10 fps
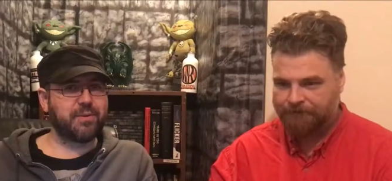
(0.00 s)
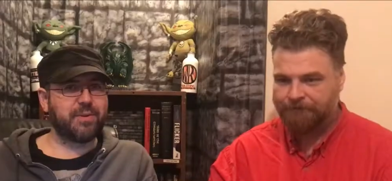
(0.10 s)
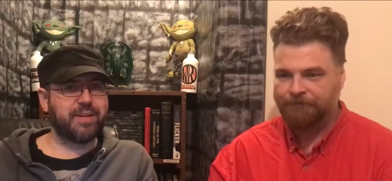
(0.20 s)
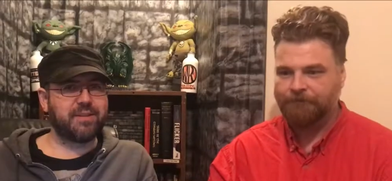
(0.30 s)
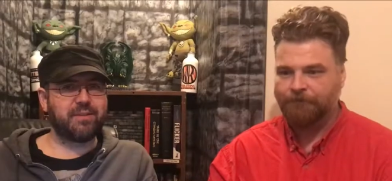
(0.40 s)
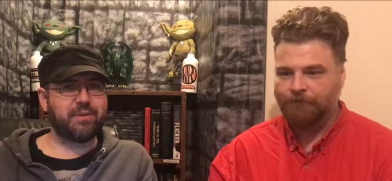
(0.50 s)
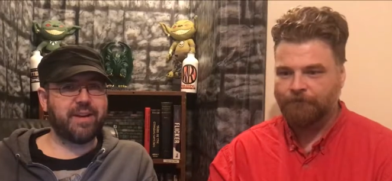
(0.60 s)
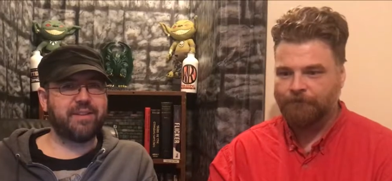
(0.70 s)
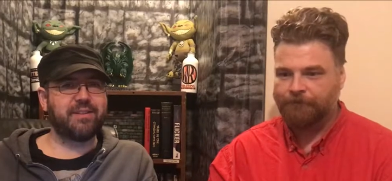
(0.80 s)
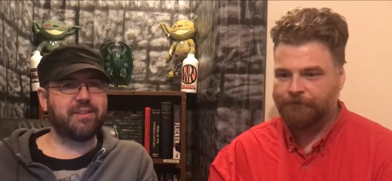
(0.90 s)
Speaker 1: creator,
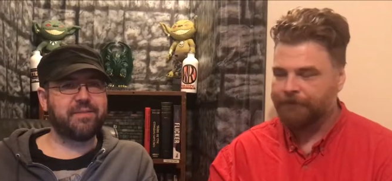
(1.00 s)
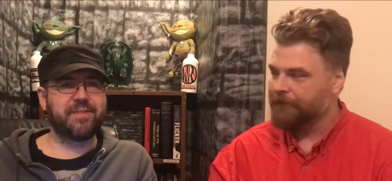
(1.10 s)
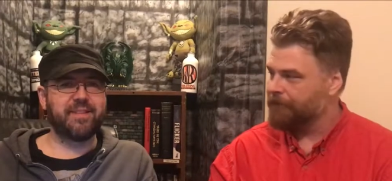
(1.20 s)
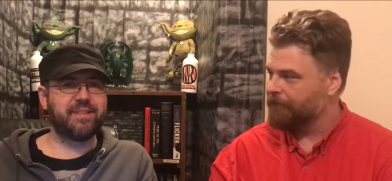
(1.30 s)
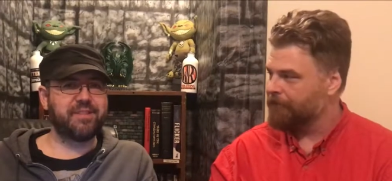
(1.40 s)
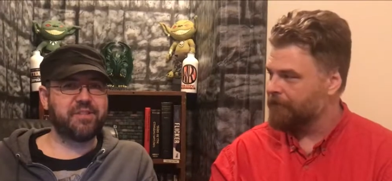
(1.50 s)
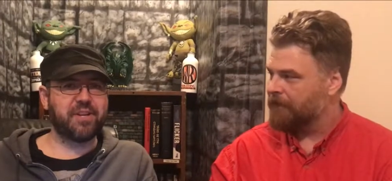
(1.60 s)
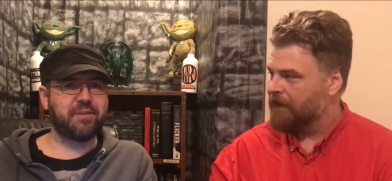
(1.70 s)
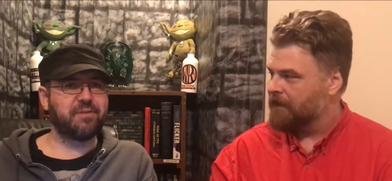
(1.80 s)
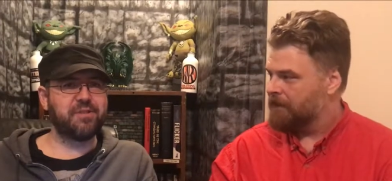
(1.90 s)
writer of the
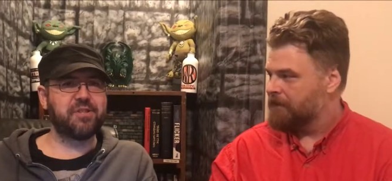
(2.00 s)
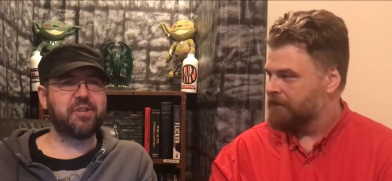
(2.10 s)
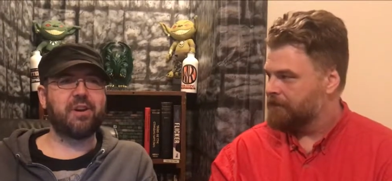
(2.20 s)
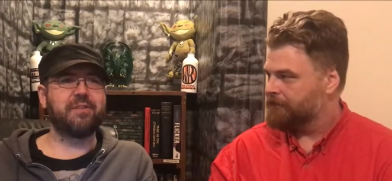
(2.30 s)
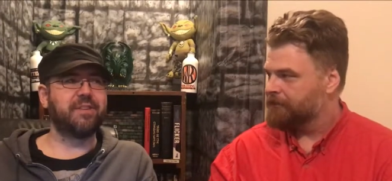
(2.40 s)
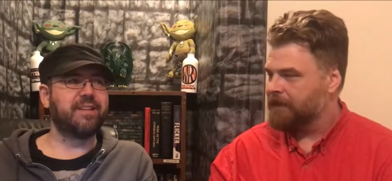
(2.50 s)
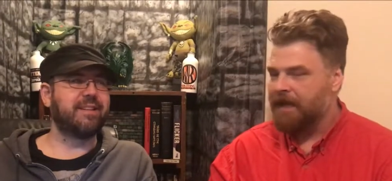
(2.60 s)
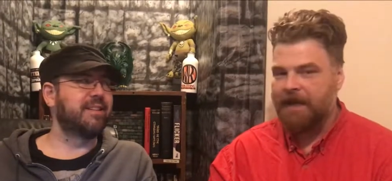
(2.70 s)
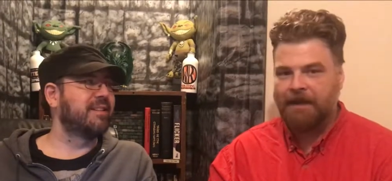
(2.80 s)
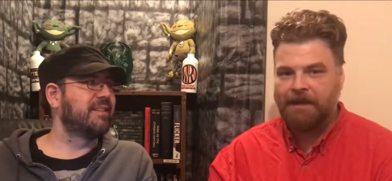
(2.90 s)
general genre.
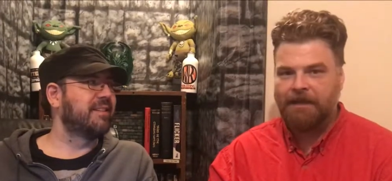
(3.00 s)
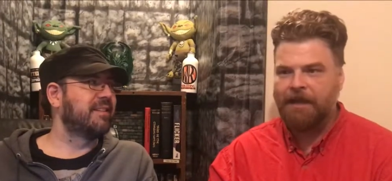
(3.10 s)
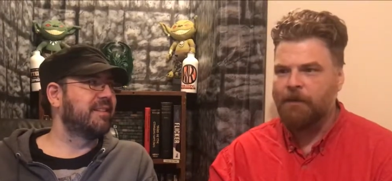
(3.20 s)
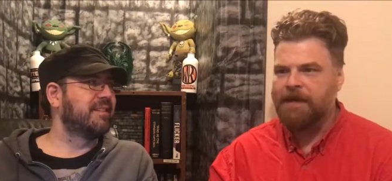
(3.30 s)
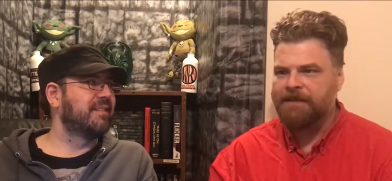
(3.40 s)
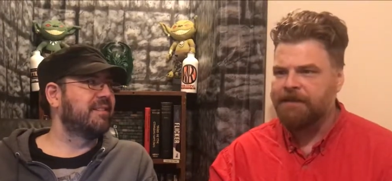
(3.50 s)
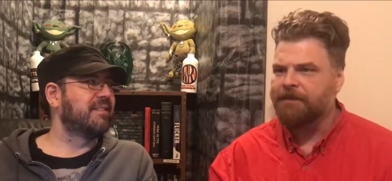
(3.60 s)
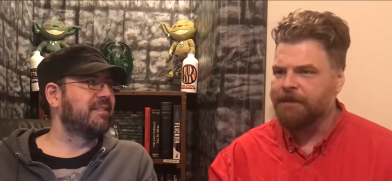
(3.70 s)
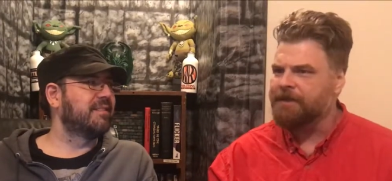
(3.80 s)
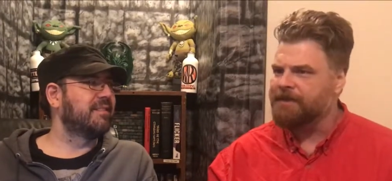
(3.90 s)
Speaker 2: Yeah, in a lot of ways,
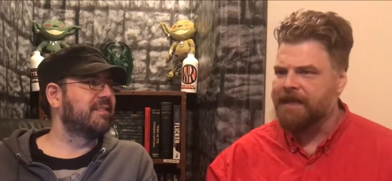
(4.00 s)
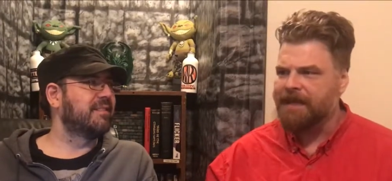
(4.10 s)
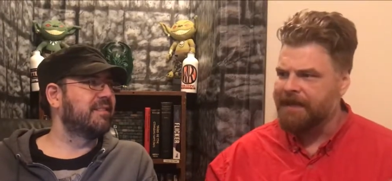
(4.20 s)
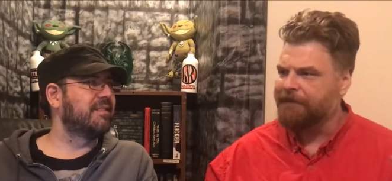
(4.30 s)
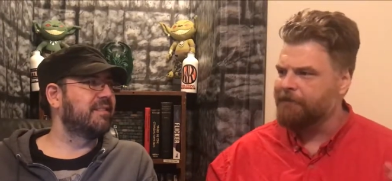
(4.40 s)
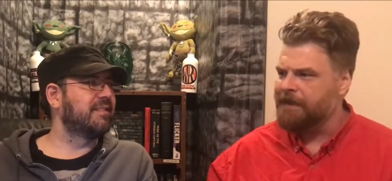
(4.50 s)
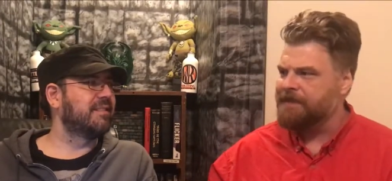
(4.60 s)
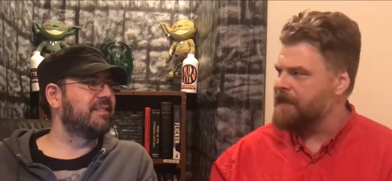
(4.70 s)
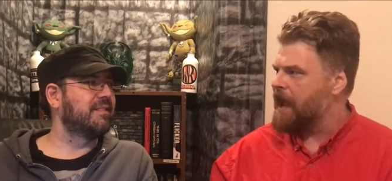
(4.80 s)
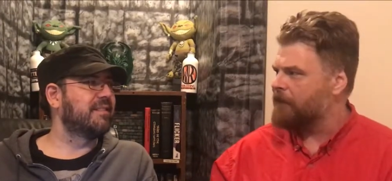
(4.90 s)
you, you could say that he
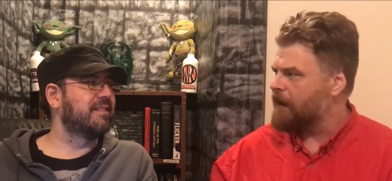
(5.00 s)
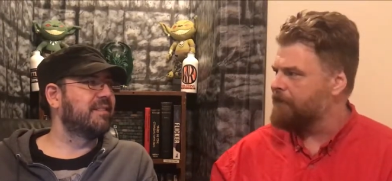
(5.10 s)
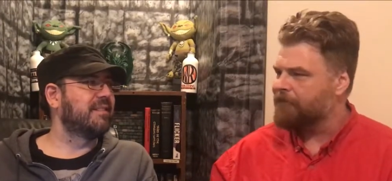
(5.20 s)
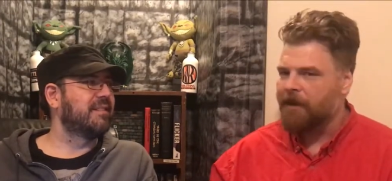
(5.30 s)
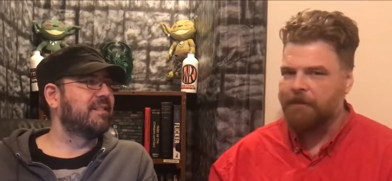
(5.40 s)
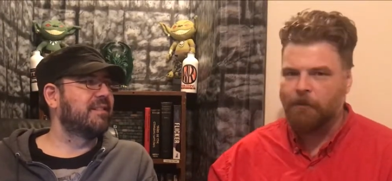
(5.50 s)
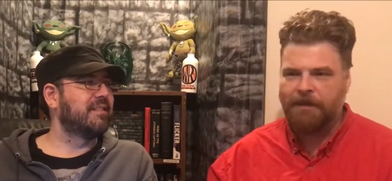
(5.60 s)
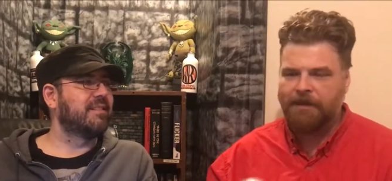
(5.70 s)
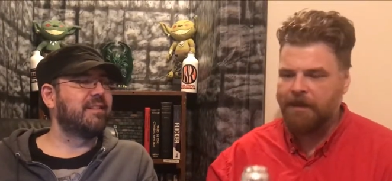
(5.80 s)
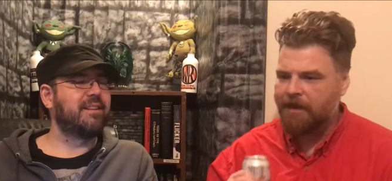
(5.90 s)
is that grandfather
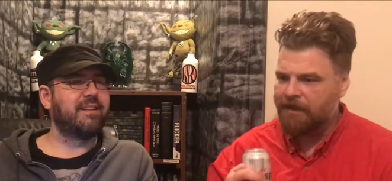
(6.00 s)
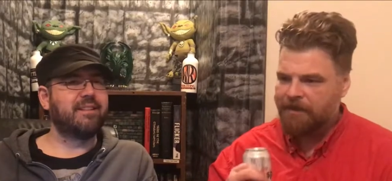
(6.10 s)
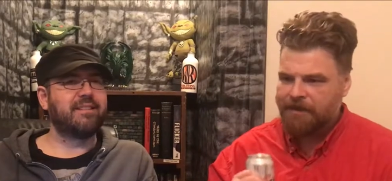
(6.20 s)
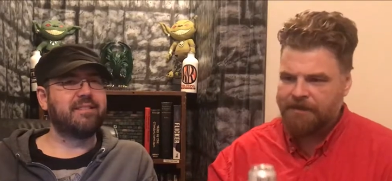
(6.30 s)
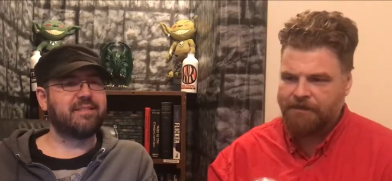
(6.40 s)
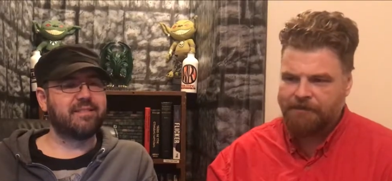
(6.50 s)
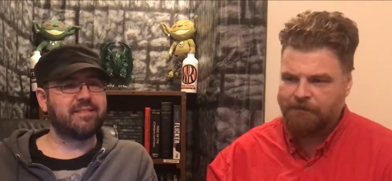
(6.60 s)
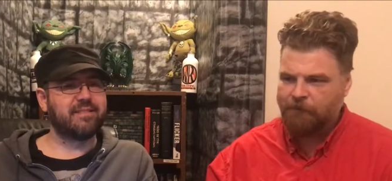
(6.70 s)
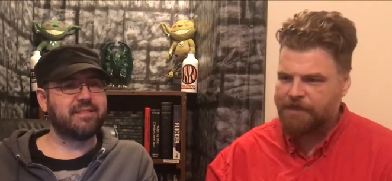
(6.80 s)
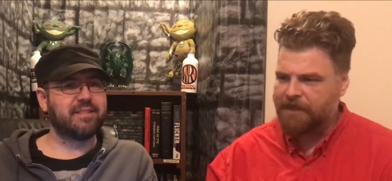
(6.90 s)
with, yeah. uh,
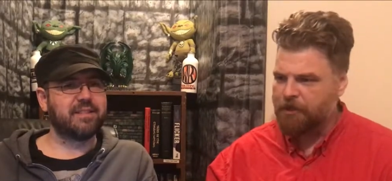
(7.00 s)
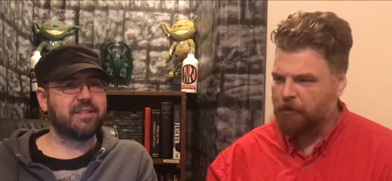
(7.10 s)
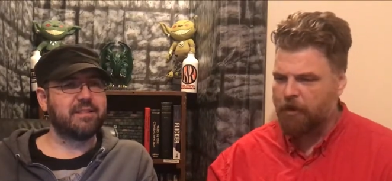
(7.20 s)
Speaker 1: was it